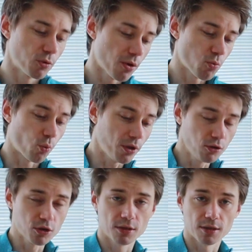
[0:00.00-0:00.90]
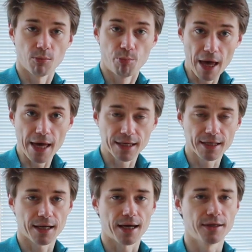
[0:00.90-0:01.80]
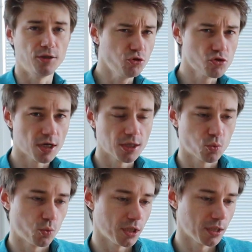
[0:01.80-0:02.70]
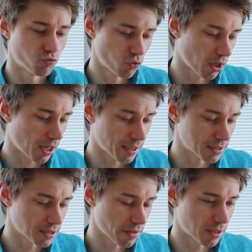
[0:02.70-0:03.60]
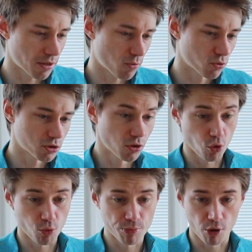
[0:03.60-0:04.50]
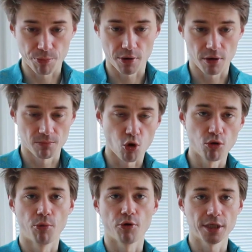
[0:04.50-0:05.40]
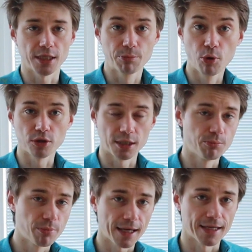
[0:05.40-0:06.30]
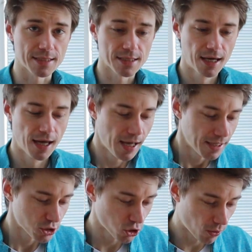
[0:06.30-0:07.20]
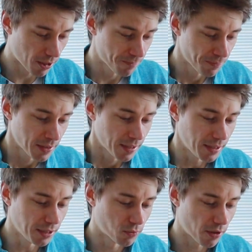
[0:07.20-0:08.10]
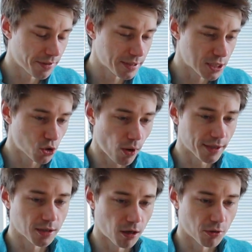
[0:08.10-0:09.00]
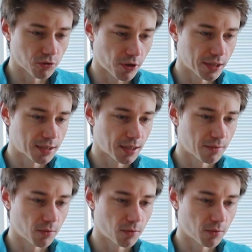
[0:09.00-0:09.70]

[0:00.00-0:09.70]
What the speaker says: But when we looked back, usually we realized that there was no proper onboarding put in place. So, this is quite common, right?